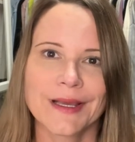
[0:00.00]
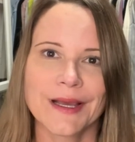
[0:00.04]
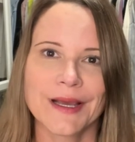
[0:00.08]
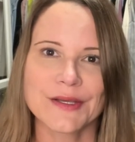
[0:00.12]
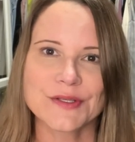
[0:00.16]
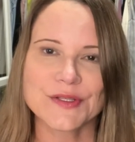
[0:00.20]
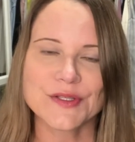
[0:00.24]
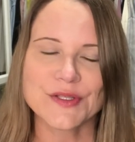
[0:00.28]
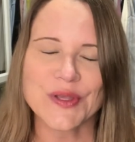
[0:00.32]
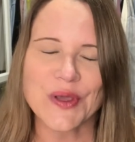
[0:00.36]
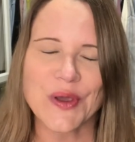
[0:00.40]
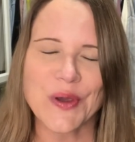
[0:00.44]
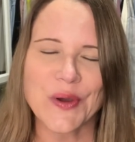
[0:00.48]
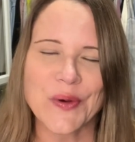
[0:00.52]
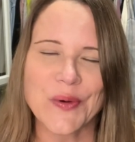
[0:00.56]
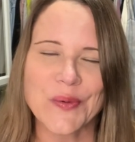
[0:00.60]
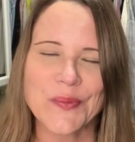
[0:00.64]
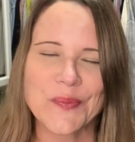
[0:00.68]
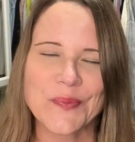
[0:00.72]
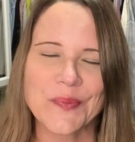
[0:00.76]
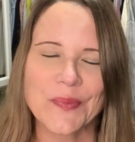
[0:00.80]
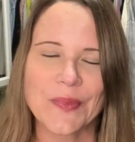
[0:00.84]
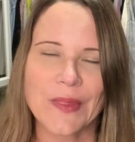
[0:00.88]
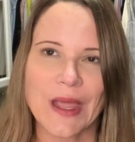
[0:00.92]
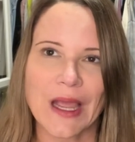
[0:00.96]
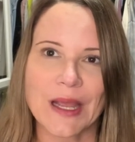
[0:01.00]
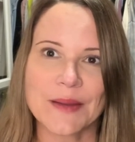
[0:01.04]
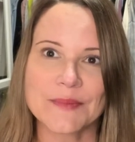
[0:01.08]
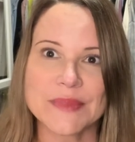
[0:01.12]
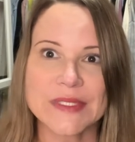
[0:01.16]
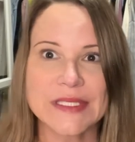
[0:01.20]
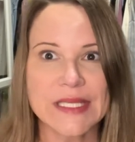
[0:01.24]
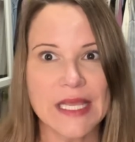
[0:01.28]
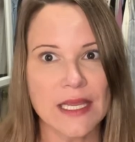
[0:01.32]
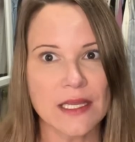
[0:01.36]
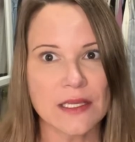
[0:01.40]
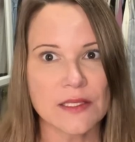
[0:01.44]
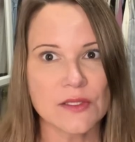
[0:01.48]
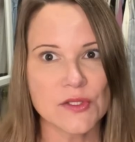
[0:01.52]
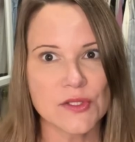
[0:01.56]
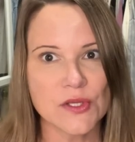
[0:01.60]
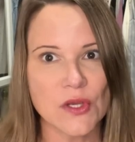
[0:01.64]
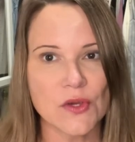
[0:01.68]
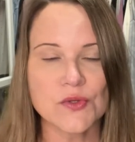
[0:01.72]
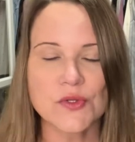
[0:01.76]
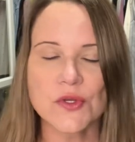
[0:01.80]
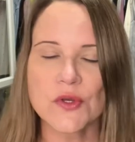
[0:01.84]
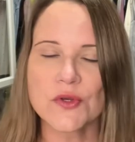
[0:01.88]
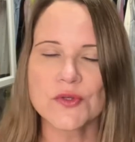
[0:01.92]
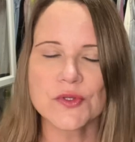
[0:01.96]
So I'm saying
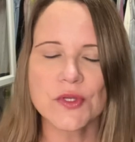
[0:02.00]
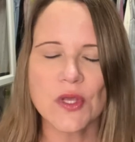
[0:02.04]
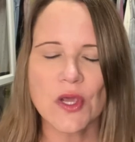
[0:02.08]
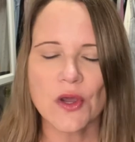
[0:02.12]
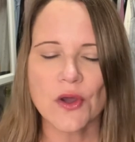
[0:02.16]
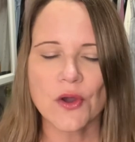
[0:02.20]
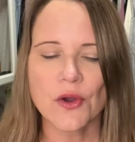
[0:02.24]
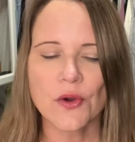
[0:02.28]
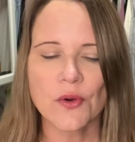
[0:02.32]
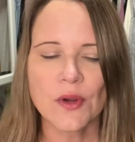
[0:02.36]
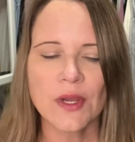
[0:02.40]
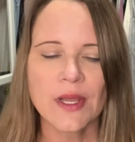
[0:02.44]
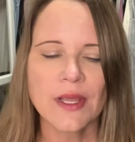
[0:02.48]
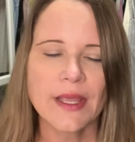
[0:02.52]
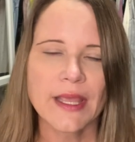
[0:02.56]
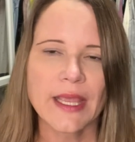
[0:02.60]
so, so, so.